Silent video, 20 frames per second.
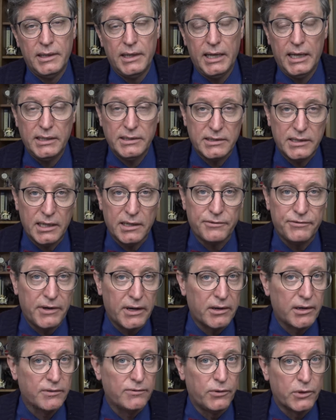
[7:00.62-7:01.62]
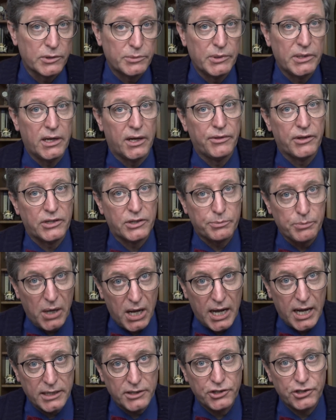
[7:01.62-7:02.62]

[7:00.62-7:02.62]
Instead of firing Forssmann on the spot,